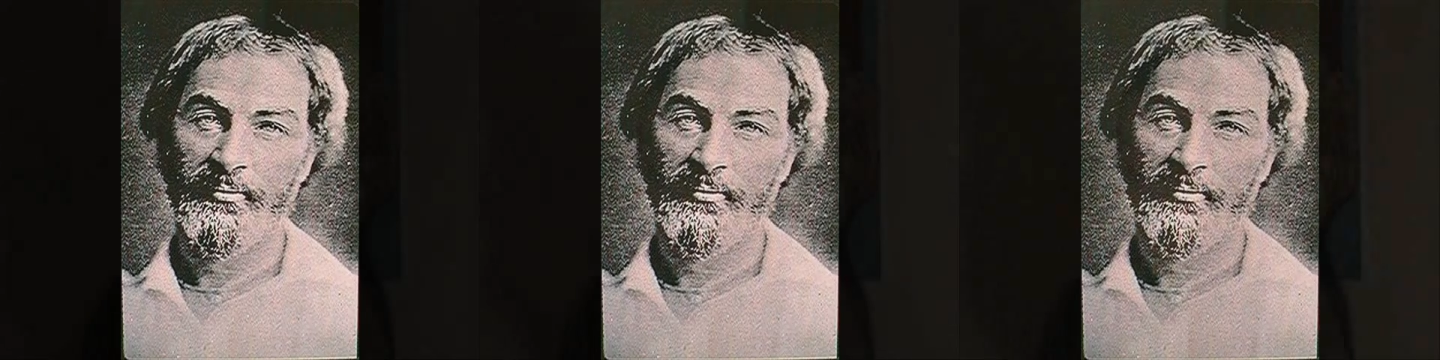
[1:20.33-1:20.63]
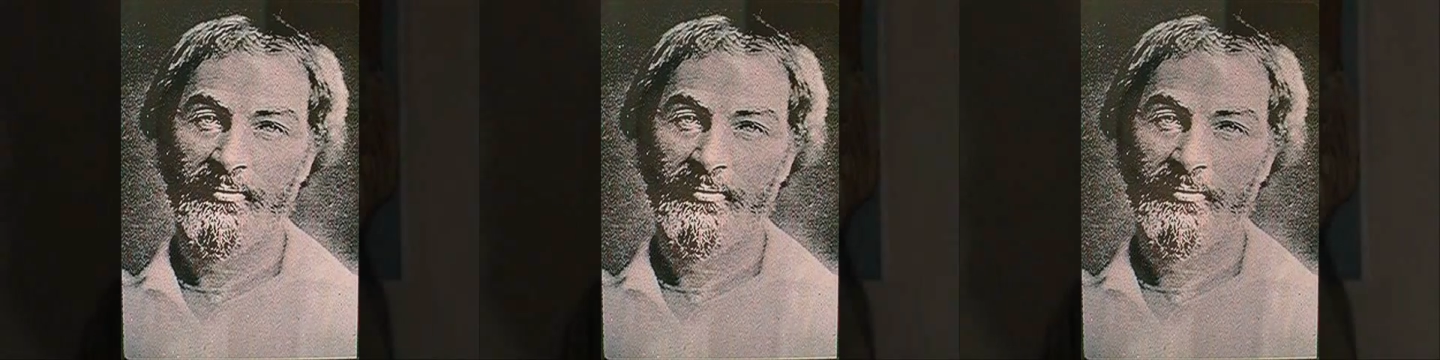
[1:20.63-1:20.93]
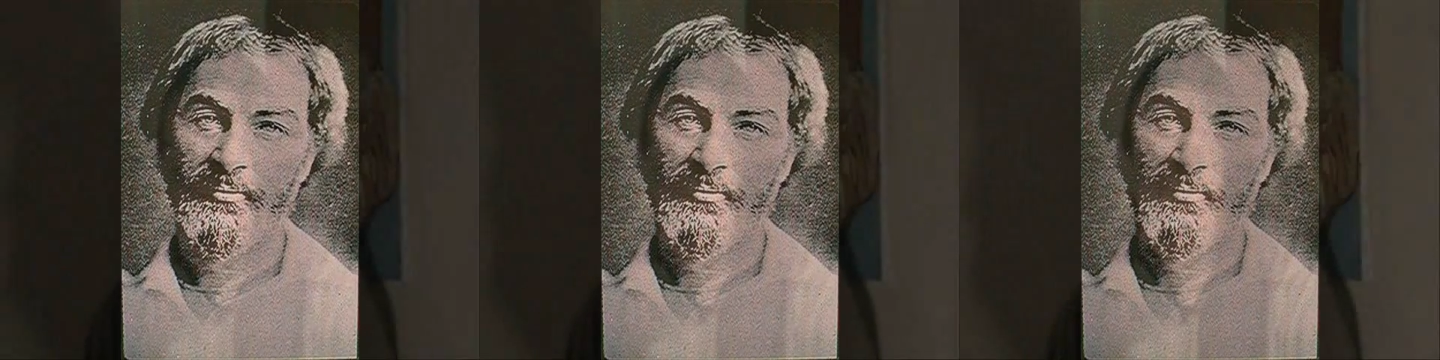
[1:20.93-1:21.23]
I
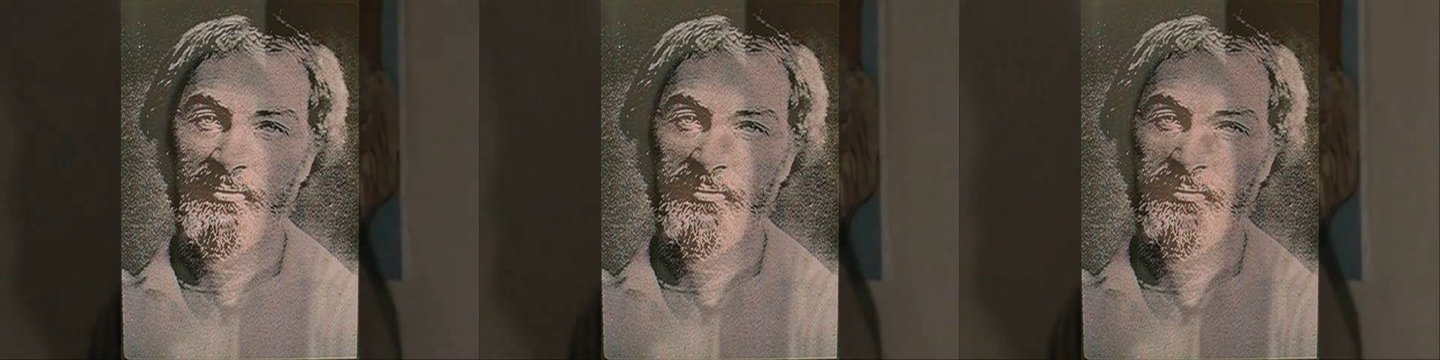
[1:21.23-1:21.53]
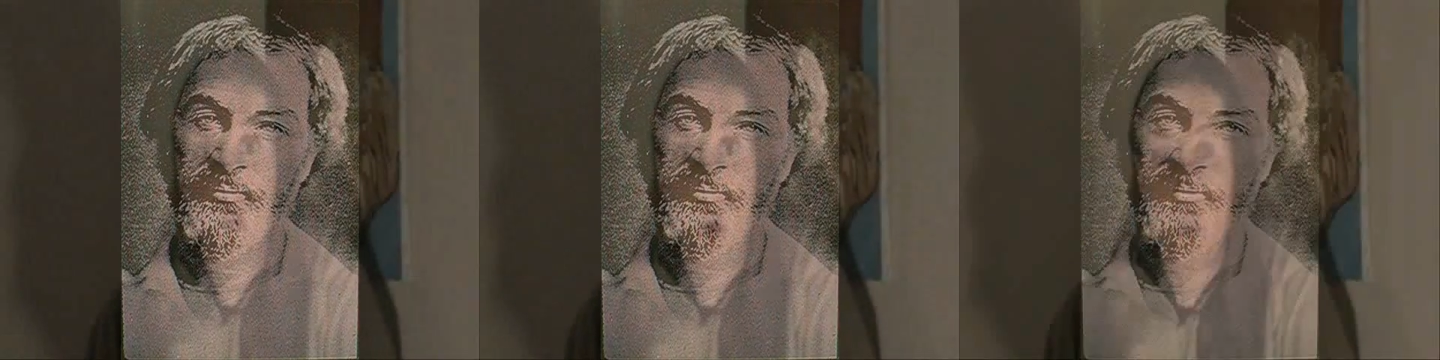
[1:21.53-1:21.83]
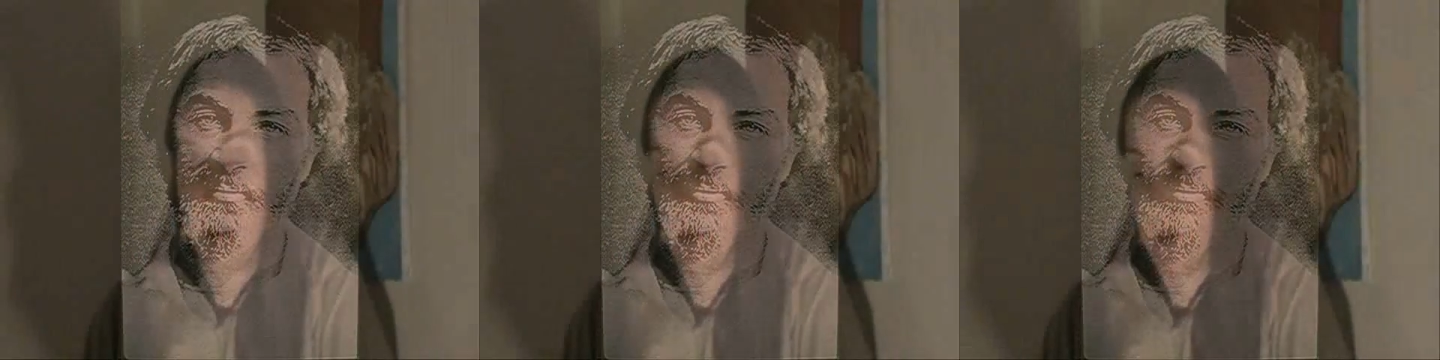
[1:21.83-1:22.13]
first discovered
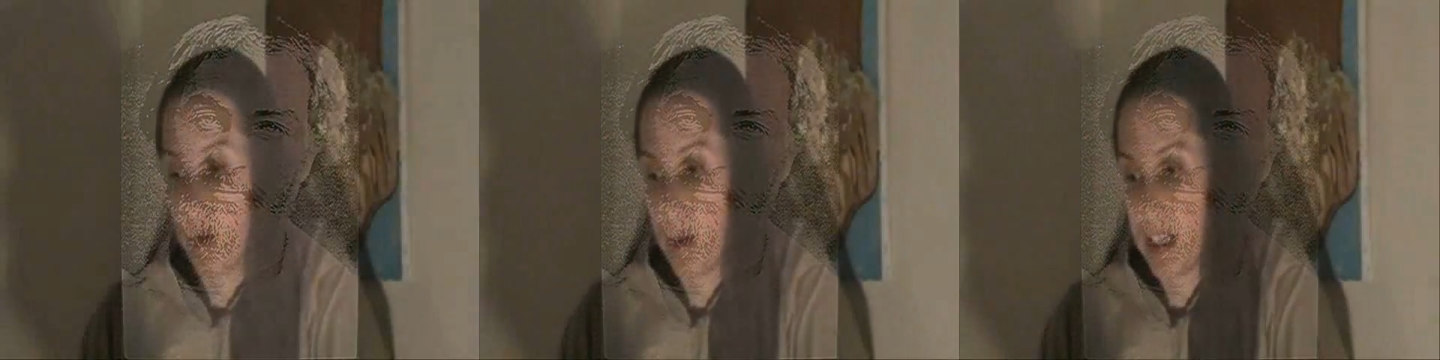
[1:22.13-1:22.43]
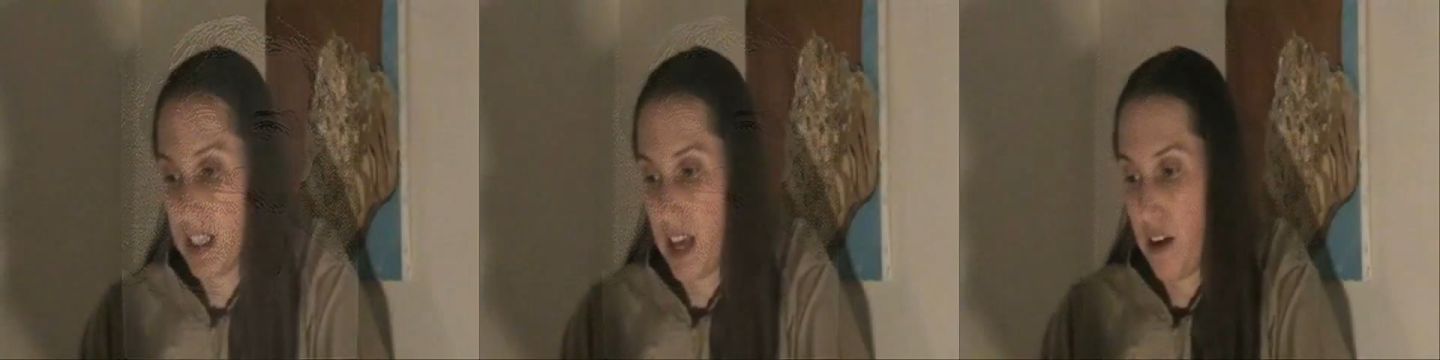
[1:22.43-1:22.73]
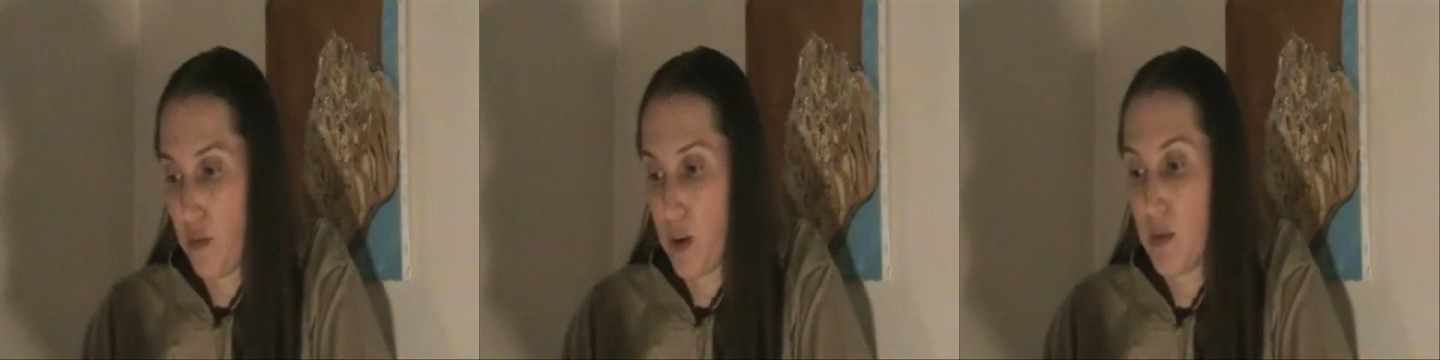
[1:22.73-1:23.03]
Walt Whitman for
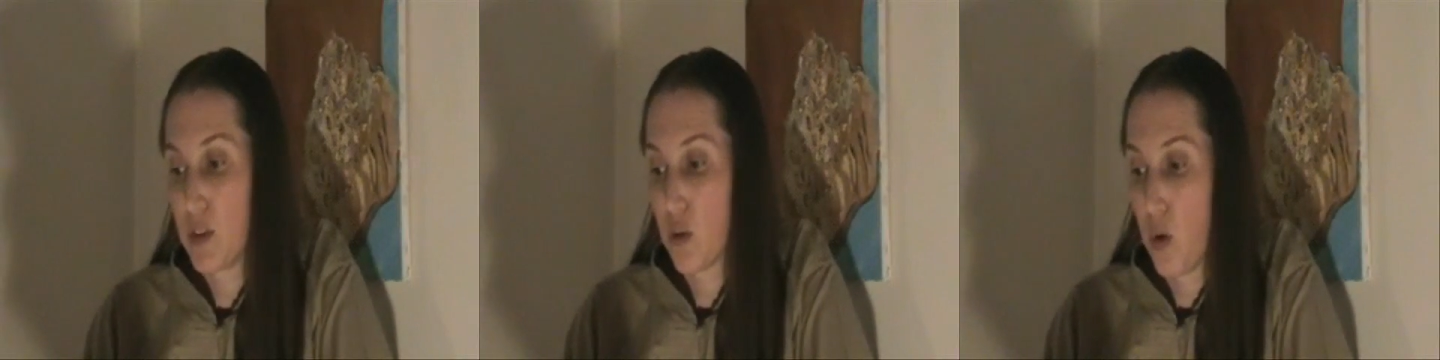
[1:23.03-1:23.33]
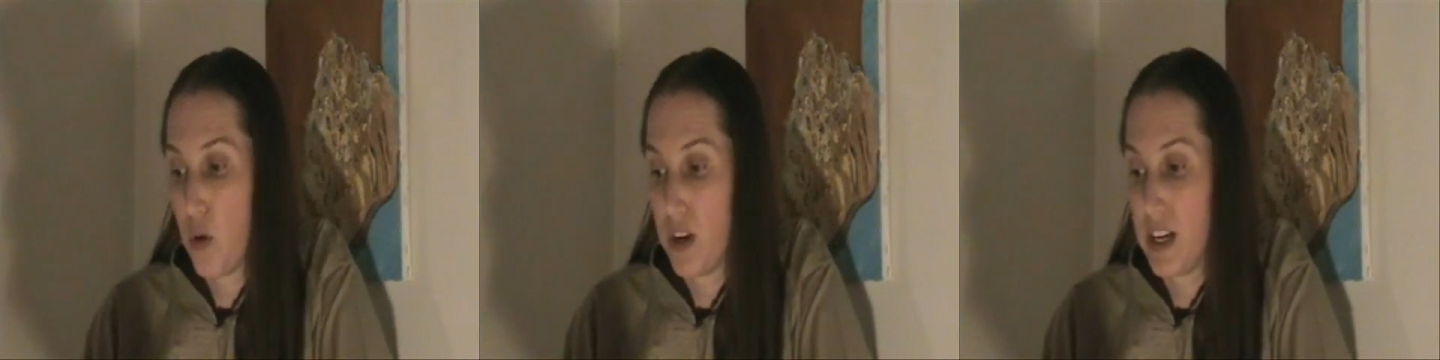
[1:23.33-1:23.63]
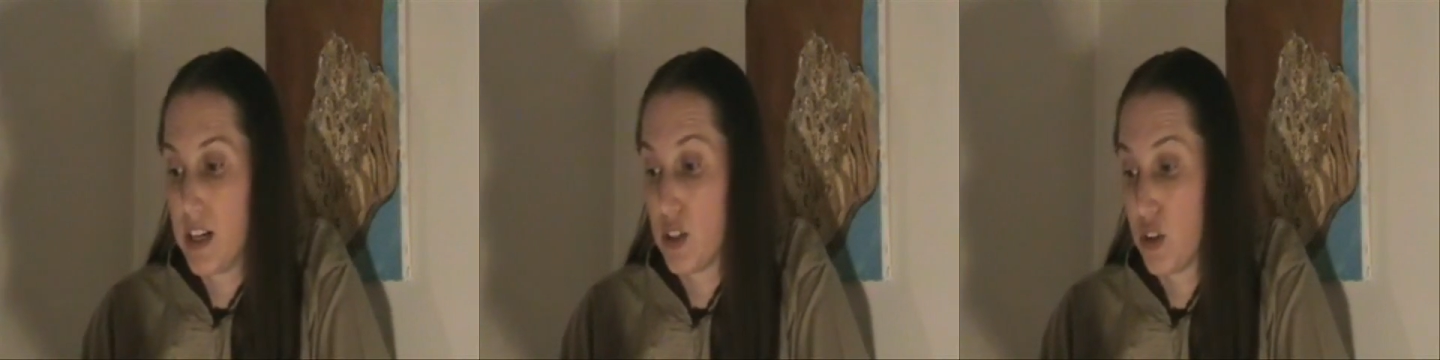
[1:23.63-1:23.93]
myself when he was quoted in a